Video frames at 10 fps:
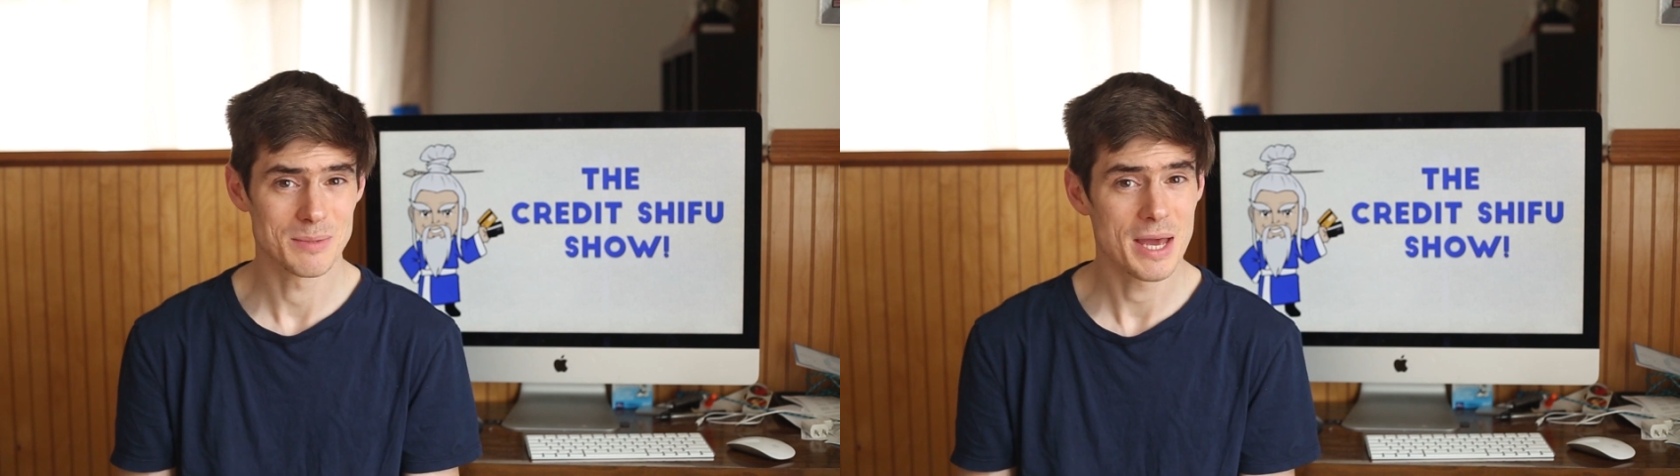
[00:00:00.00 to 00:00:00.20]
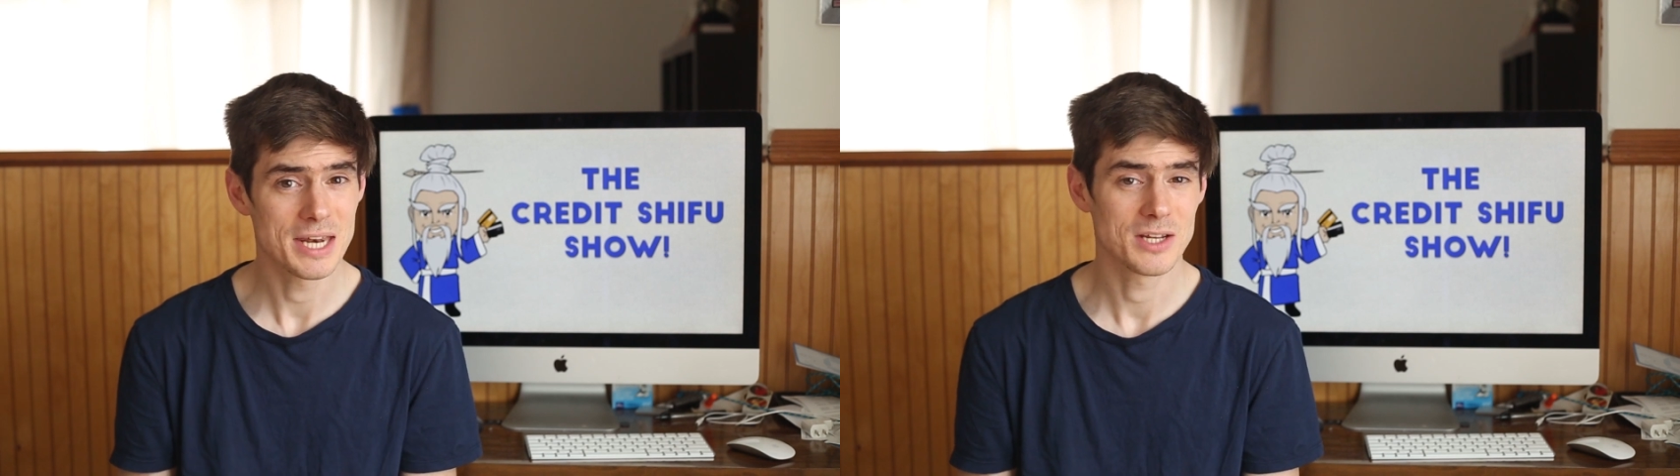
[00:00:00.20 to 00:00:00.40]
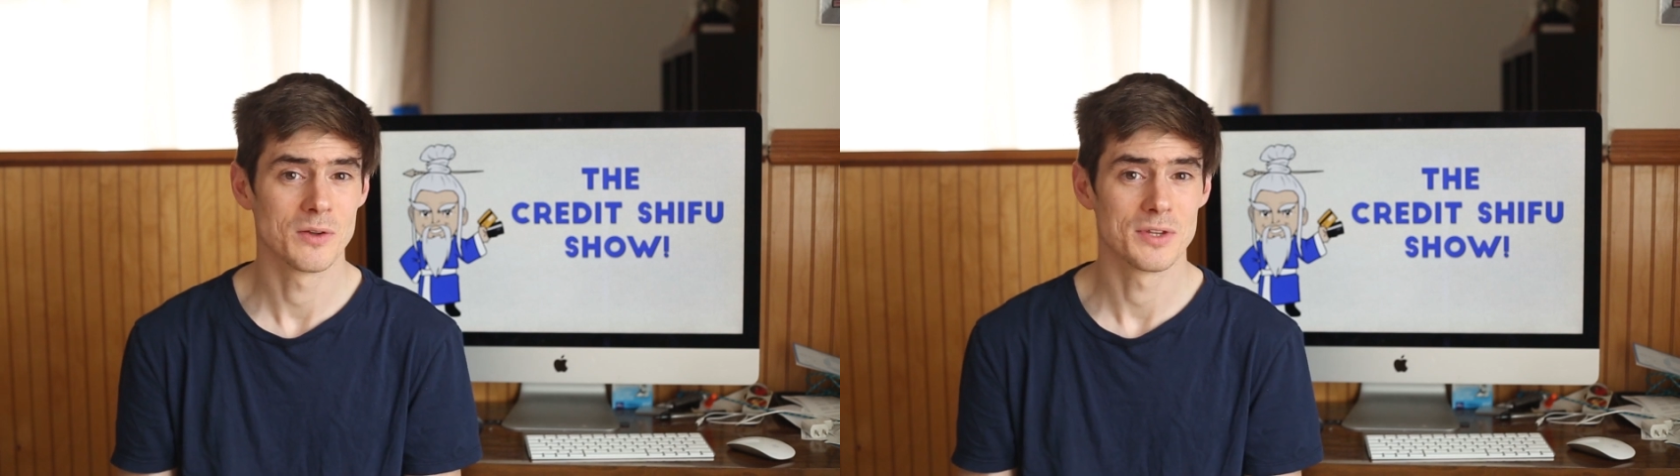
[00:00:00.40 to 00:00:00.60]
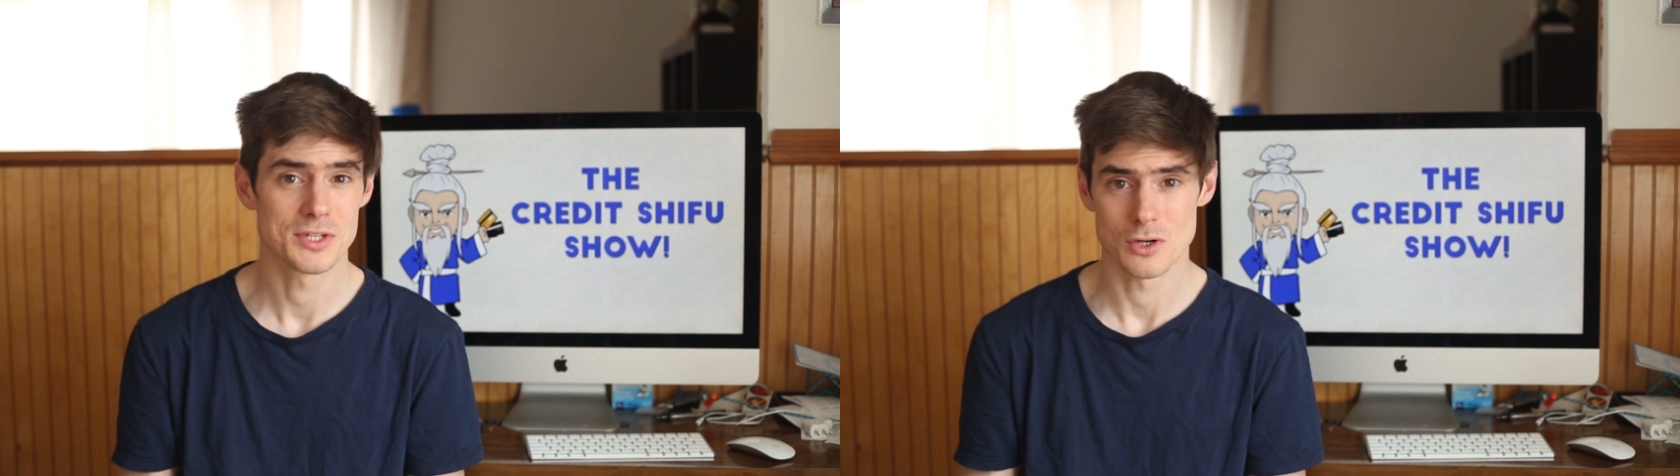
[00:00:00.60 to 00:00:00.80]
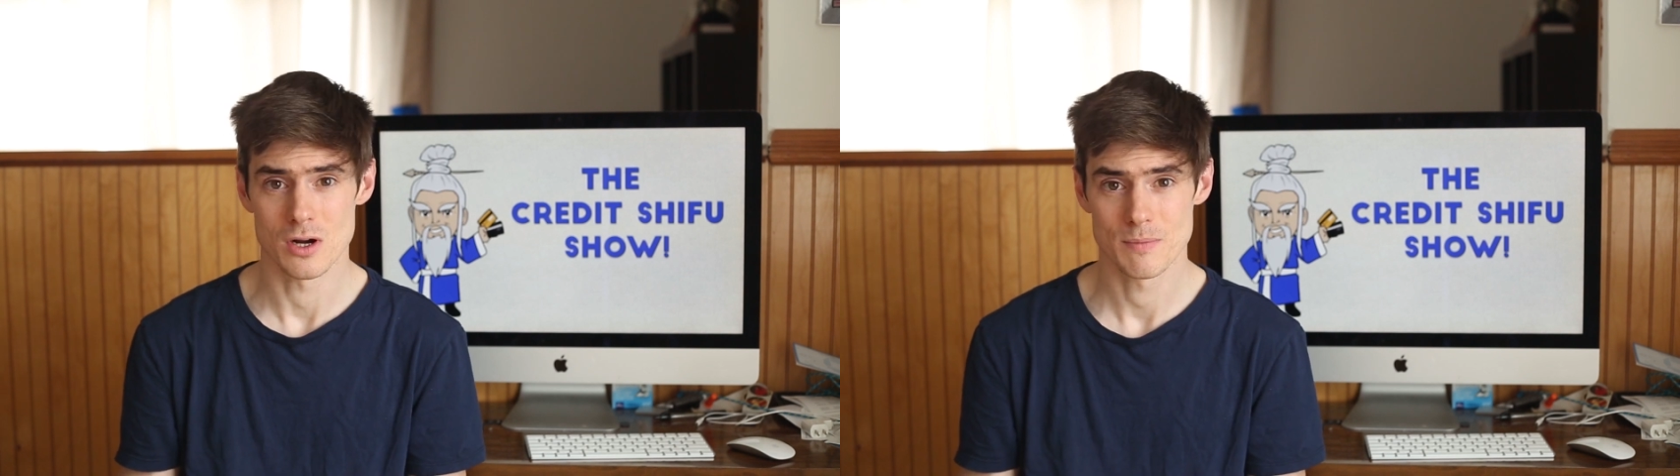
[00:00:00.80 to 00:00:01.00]
depending on the
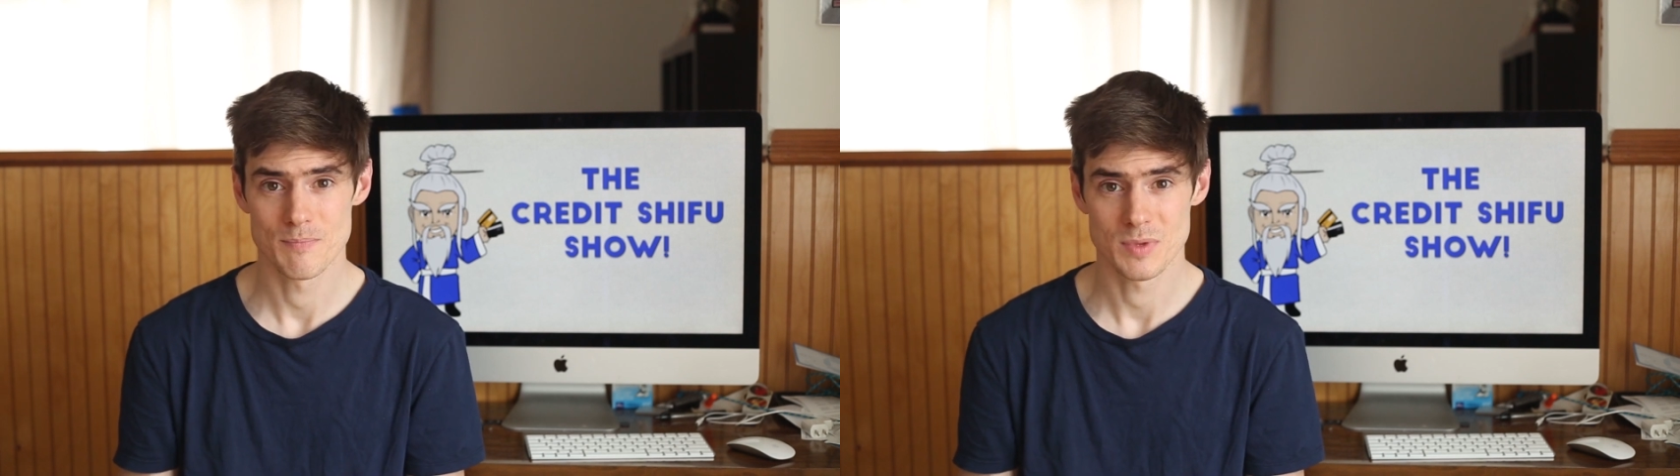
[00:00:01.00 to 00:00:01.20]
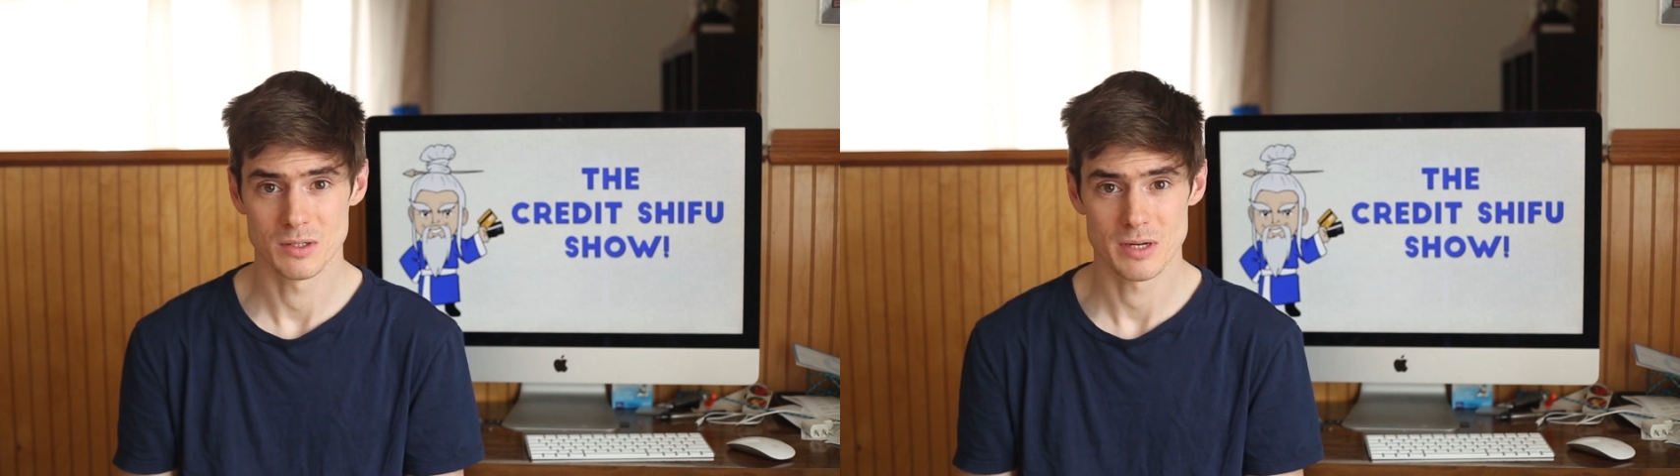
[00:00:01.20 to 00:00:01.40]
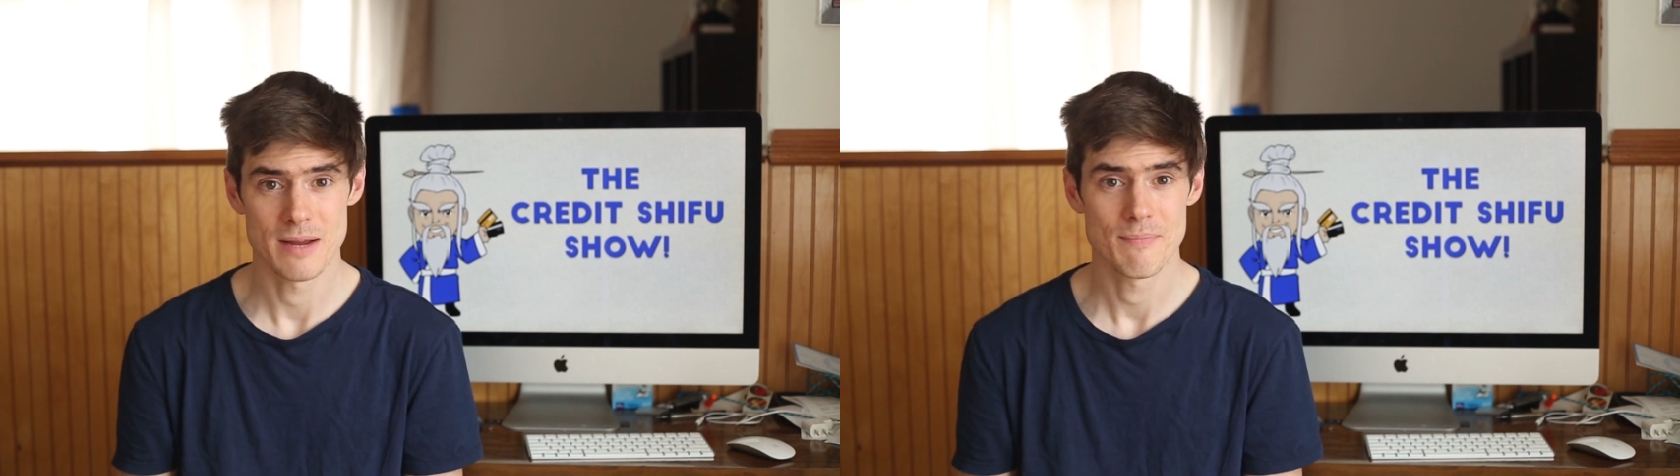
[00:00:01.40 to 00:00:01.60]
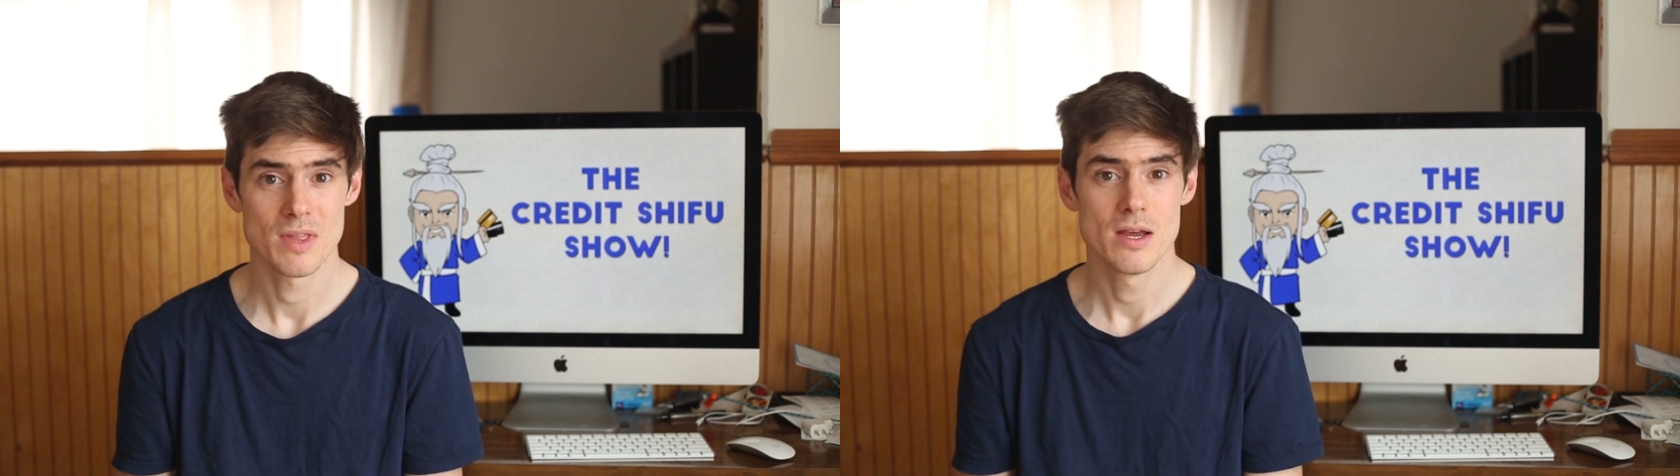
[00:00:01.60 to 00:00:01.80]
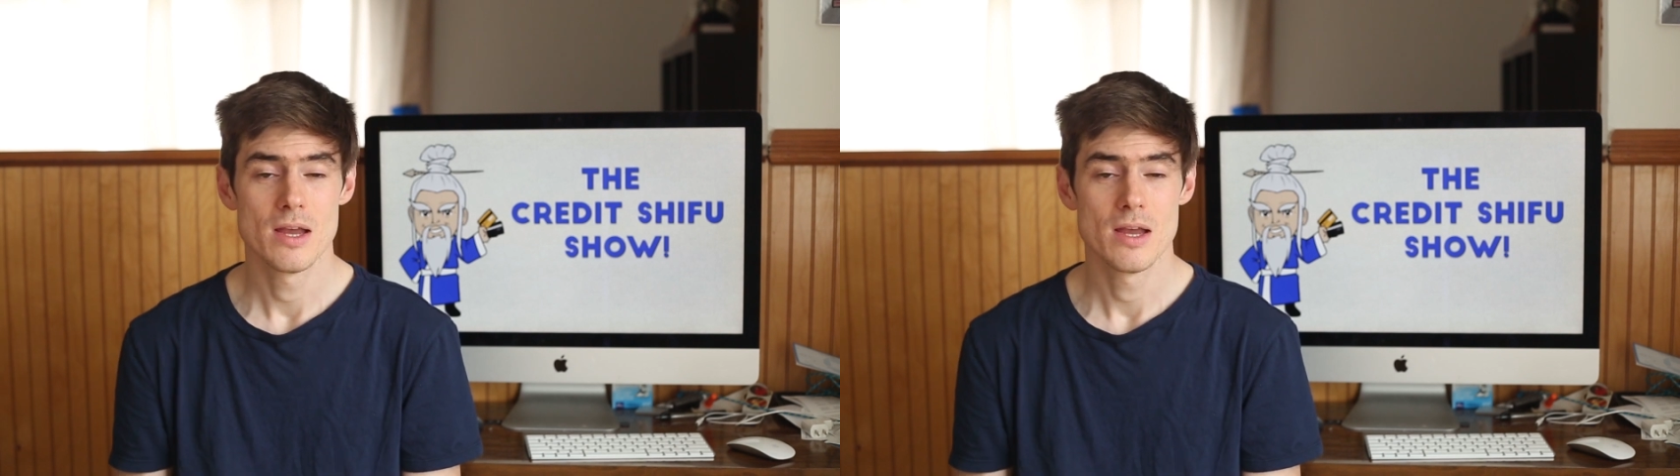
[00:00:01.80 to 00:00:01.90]
stock, okay?